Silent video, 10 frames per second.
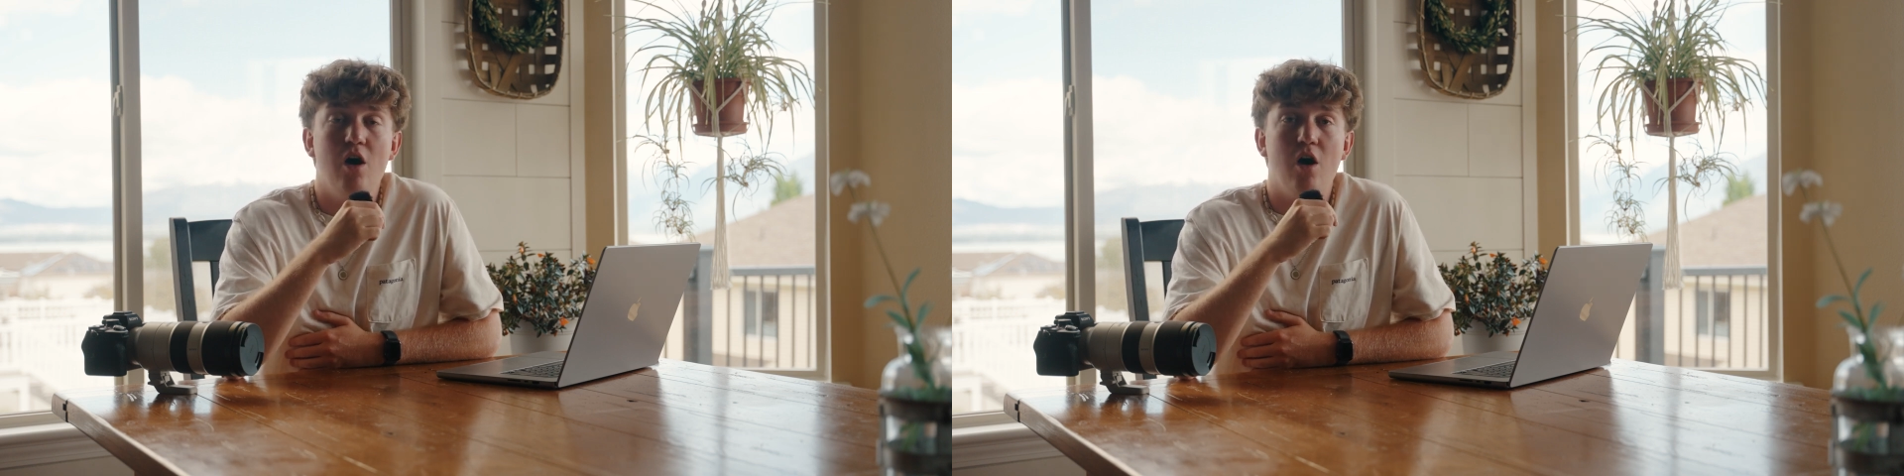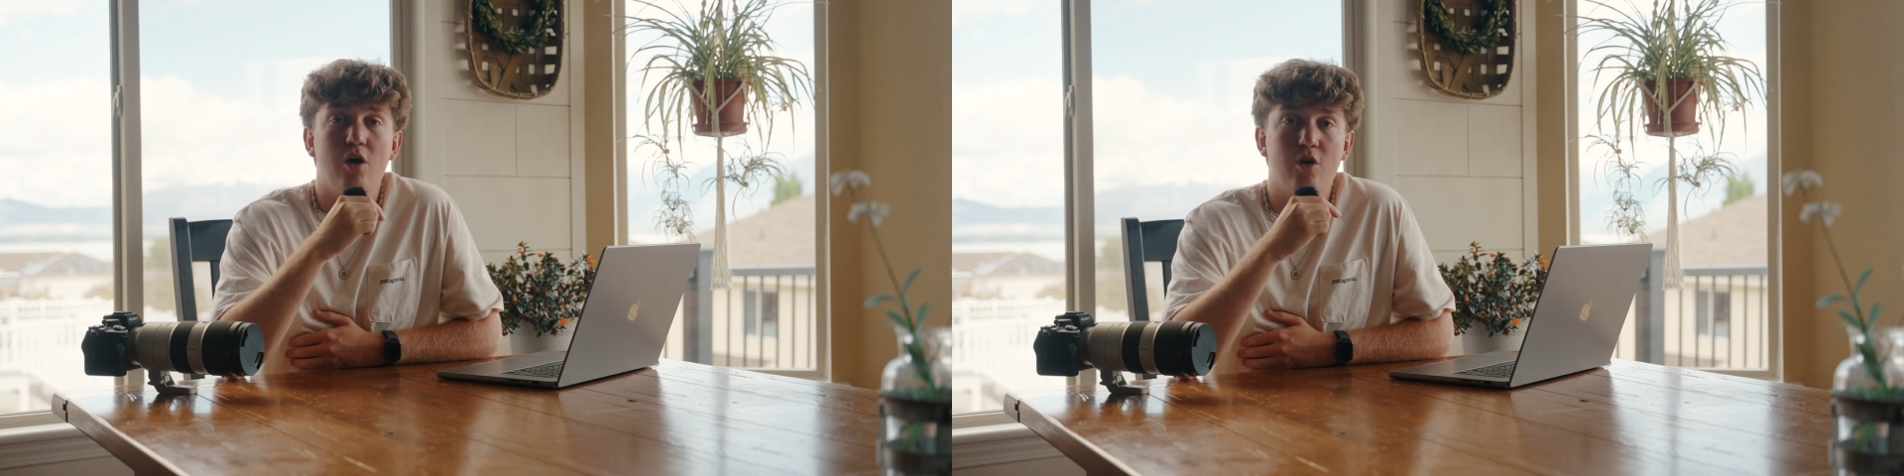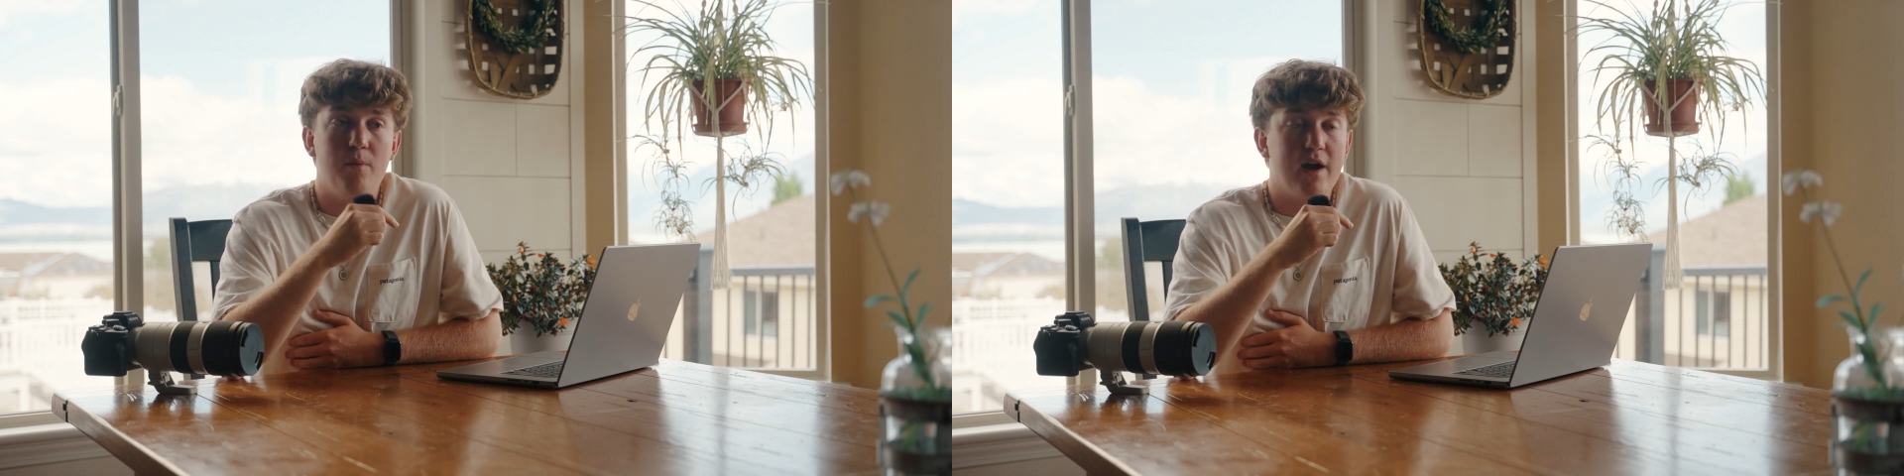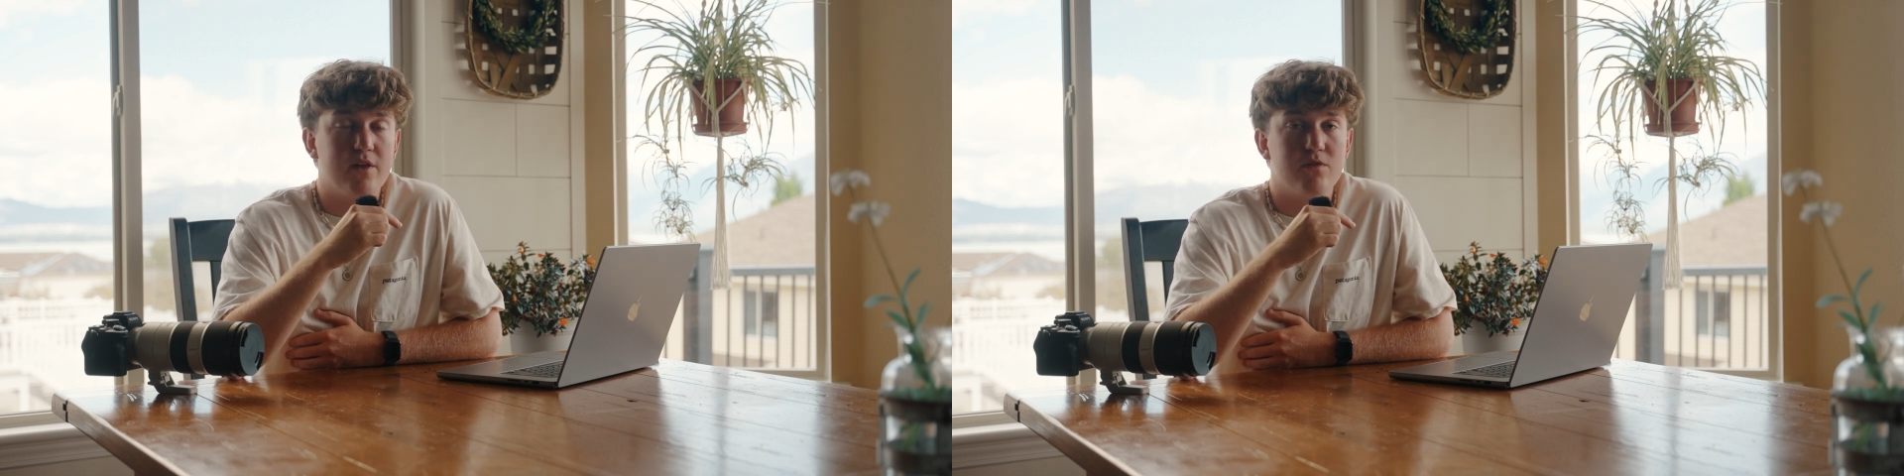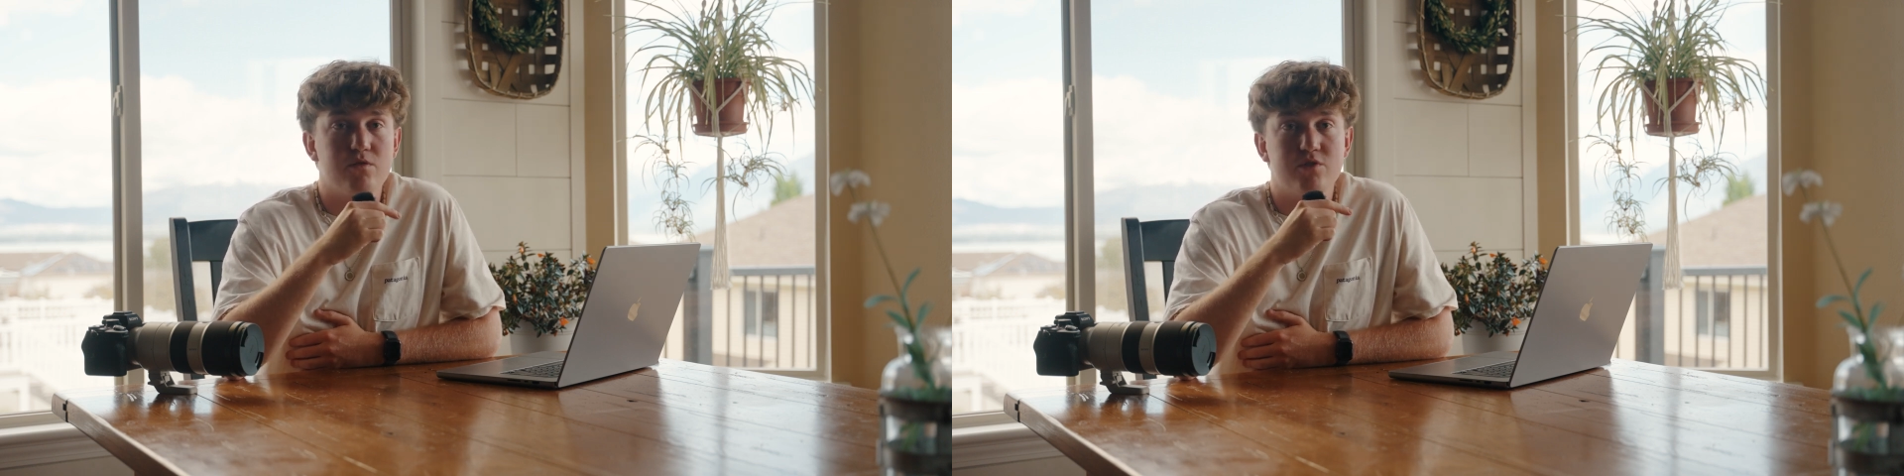I'll go back
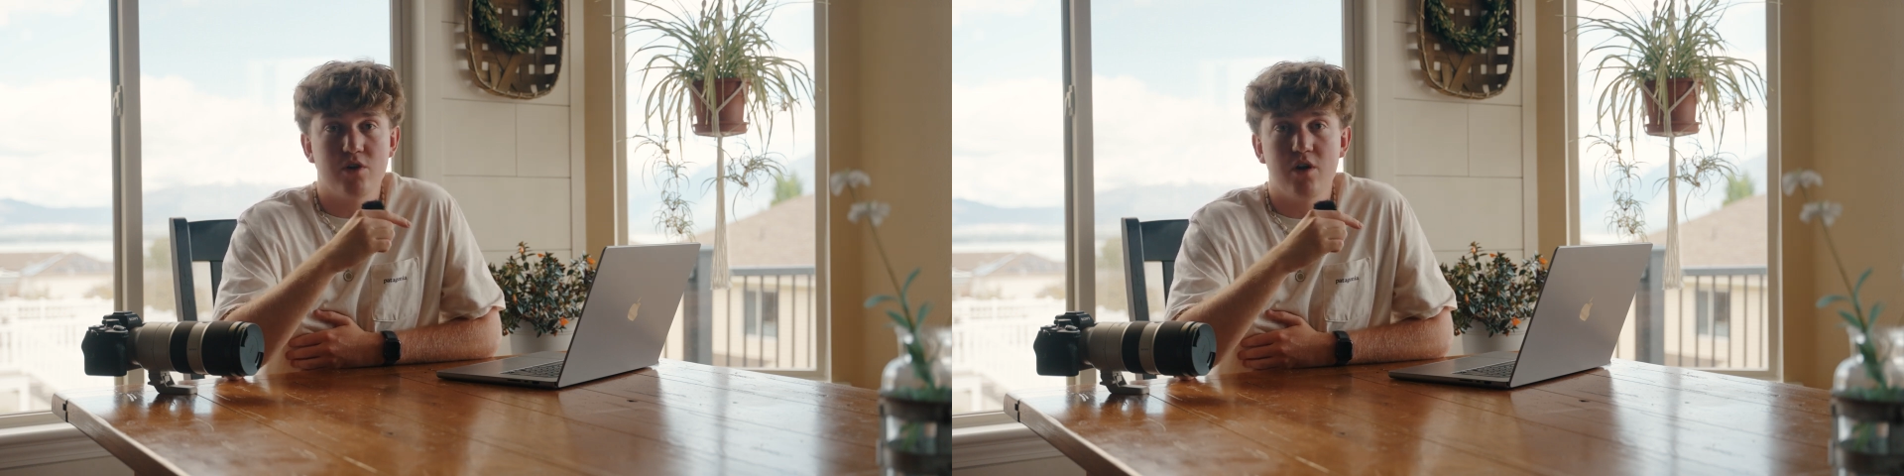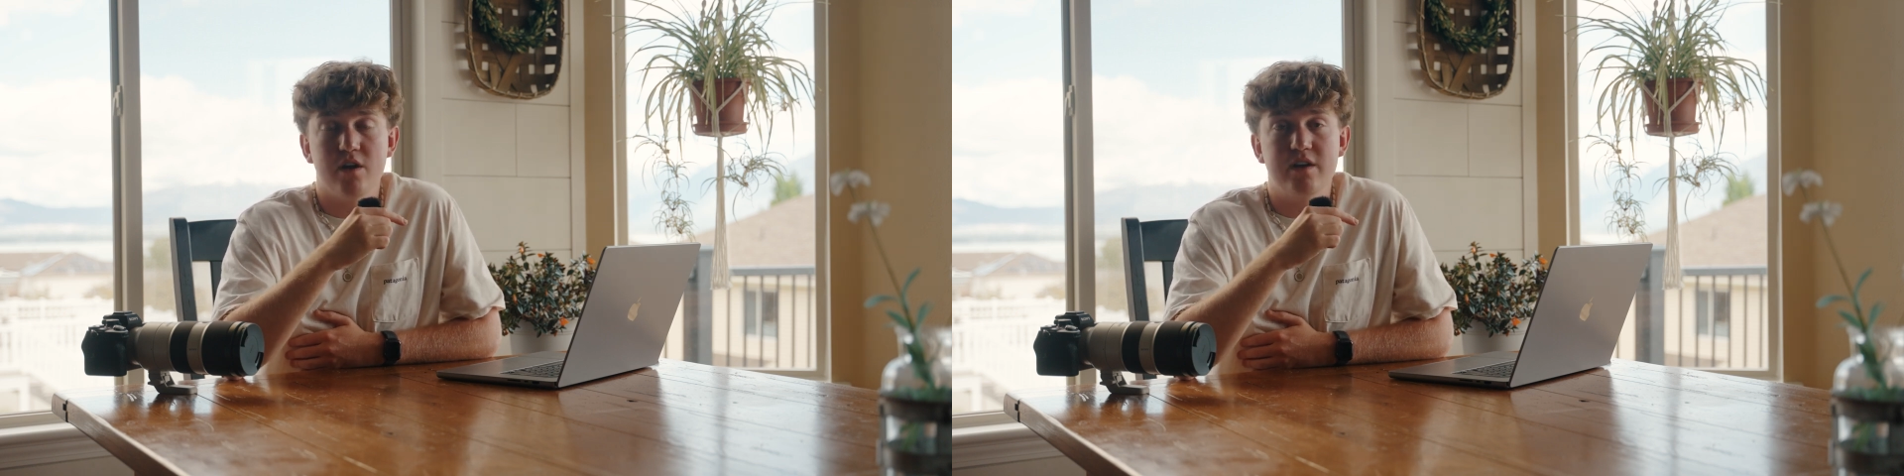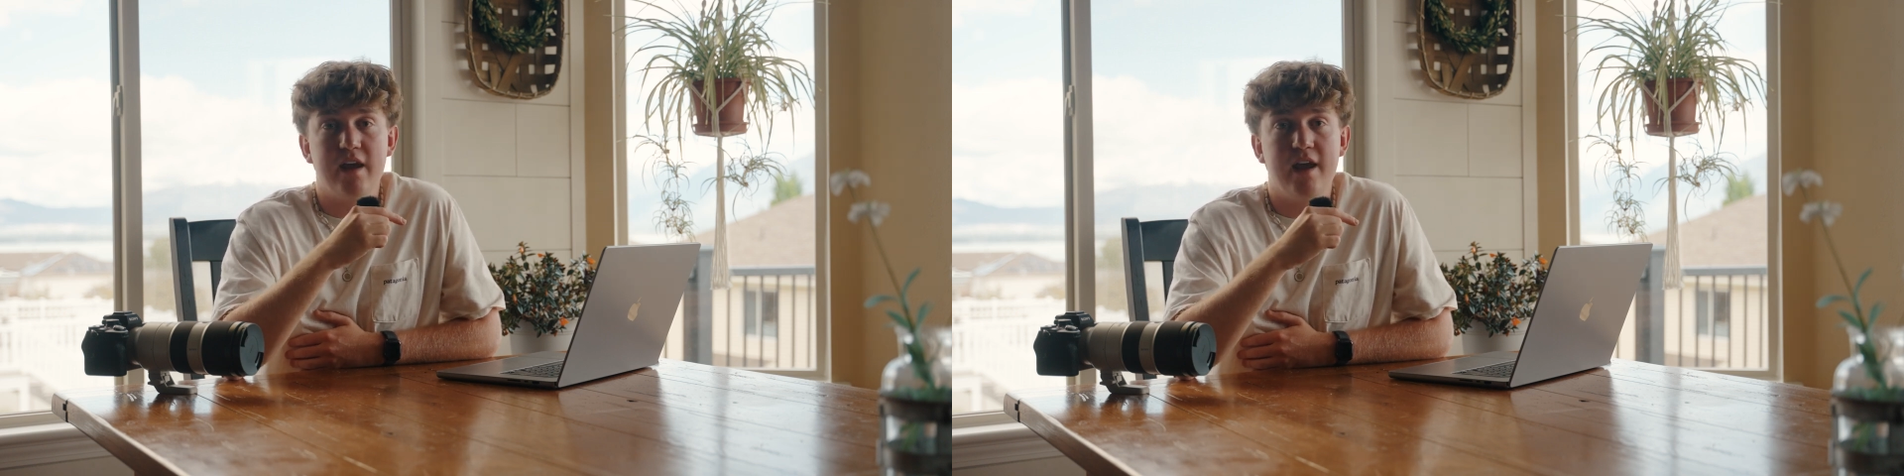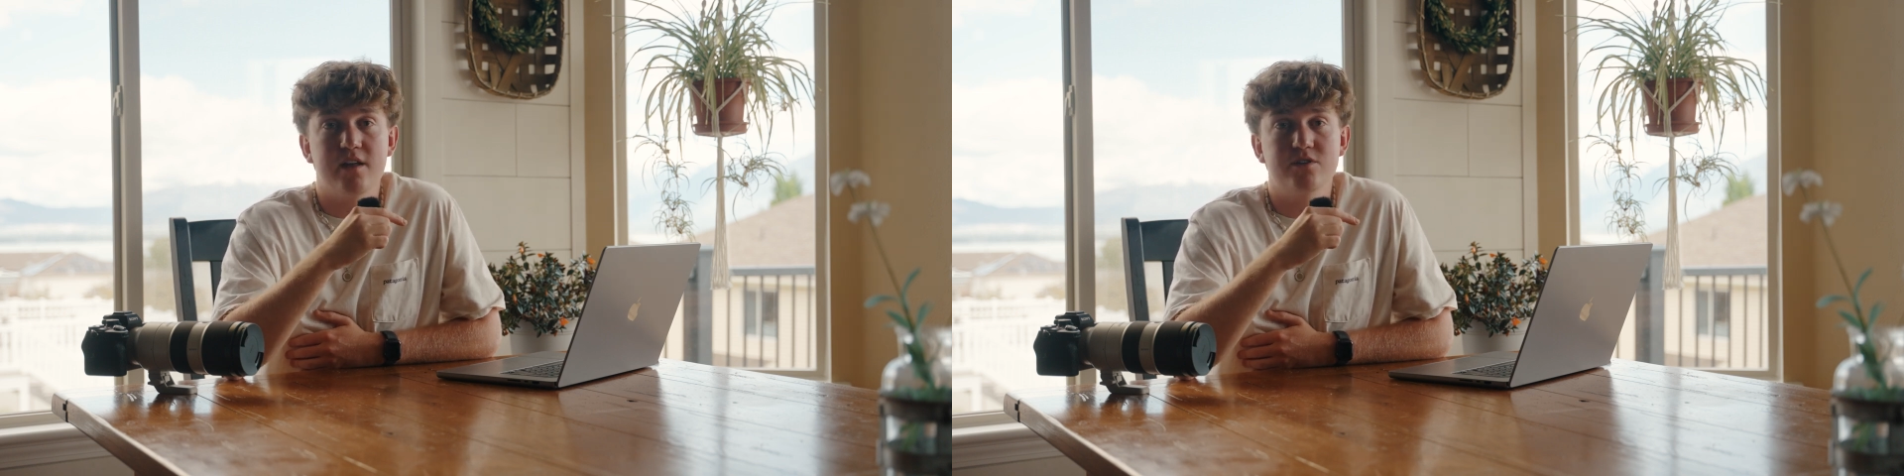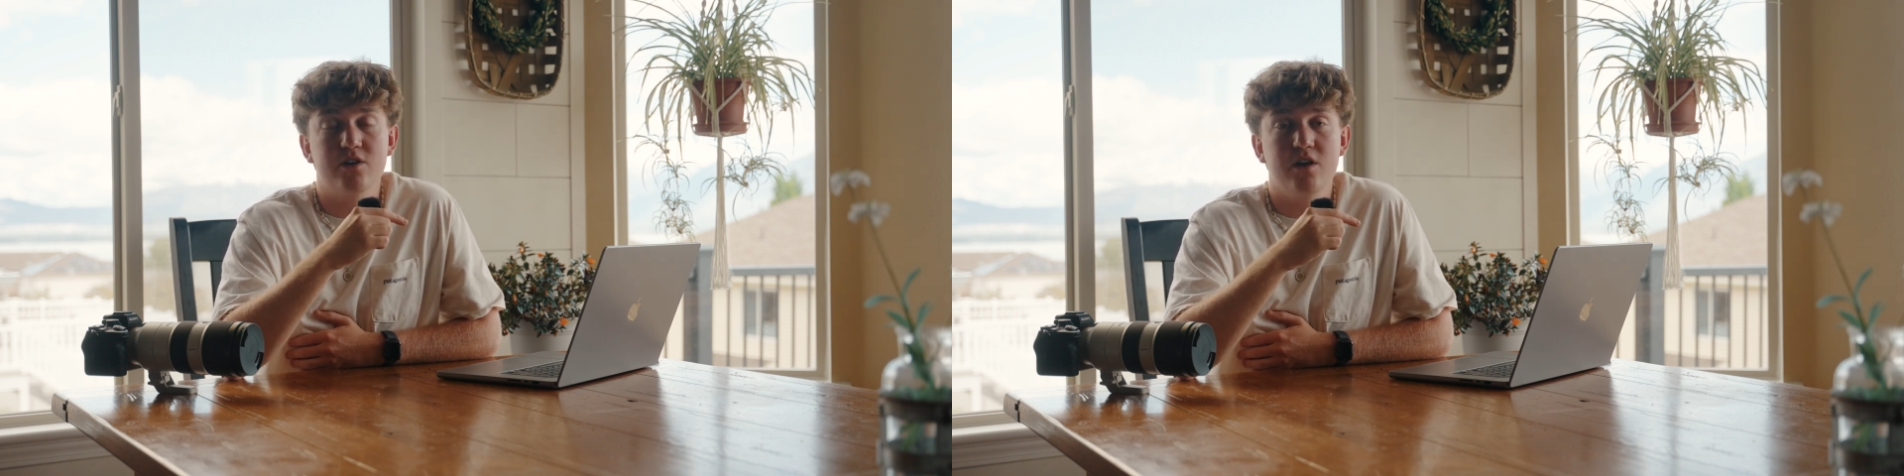through, turn on
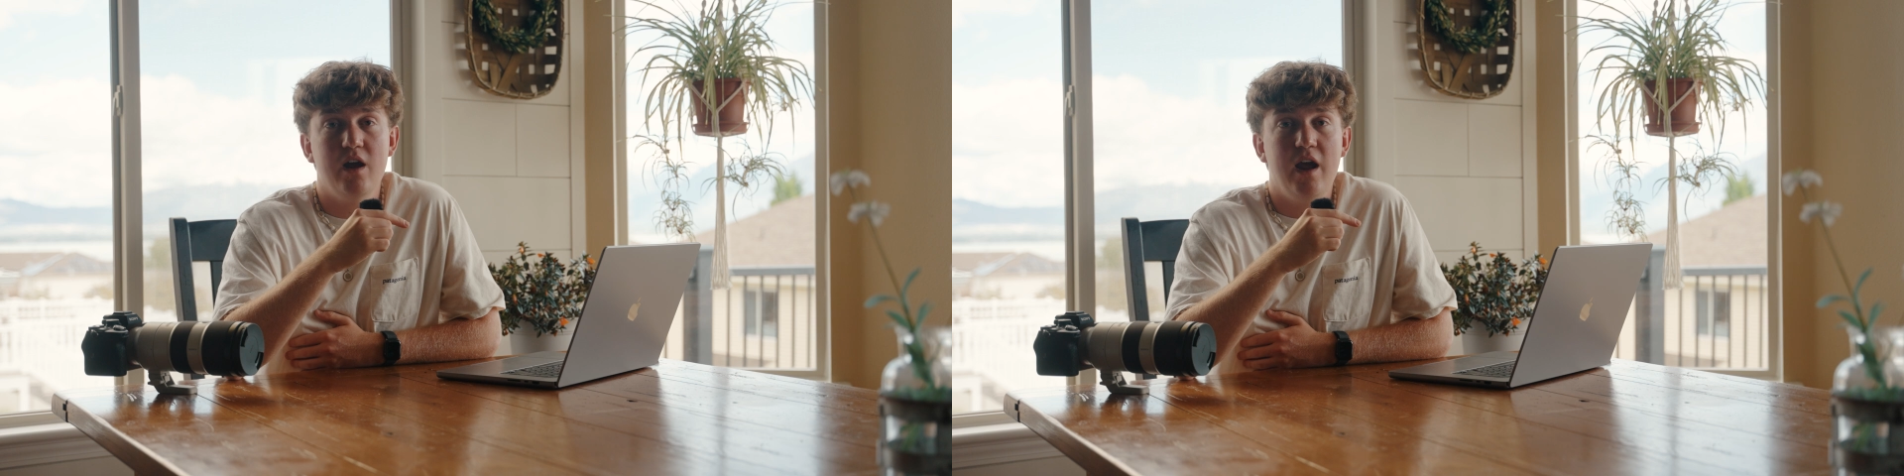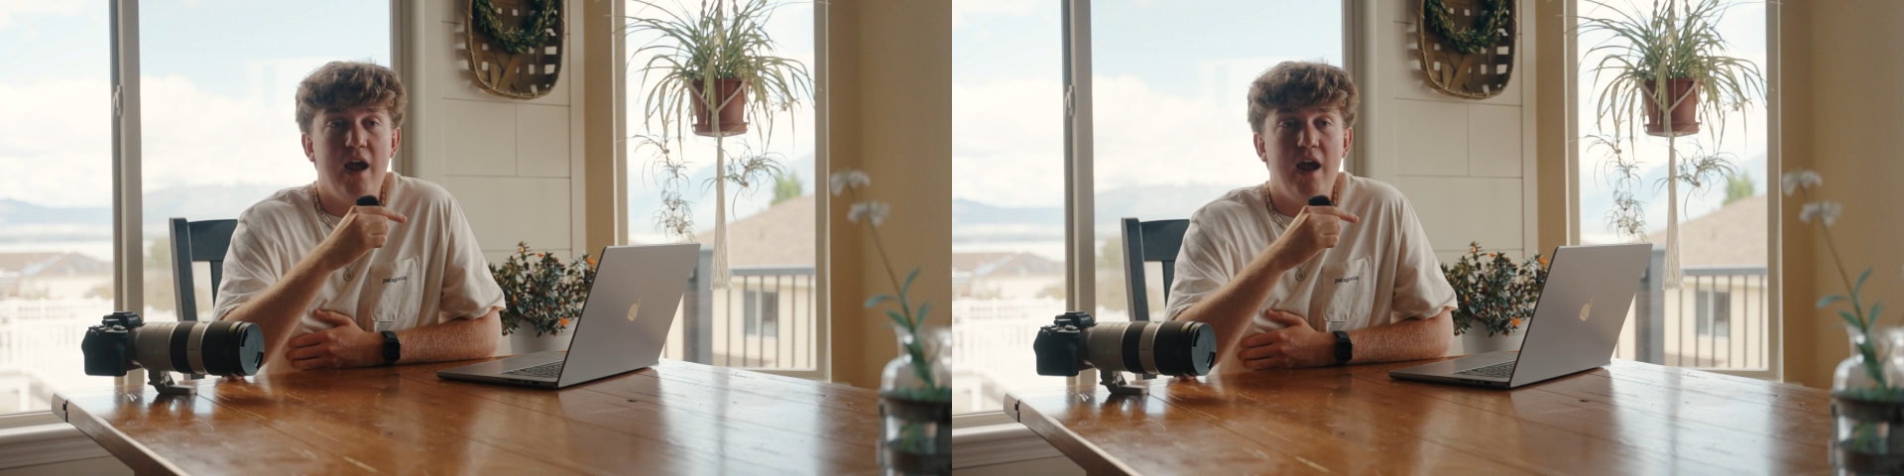Dehancer,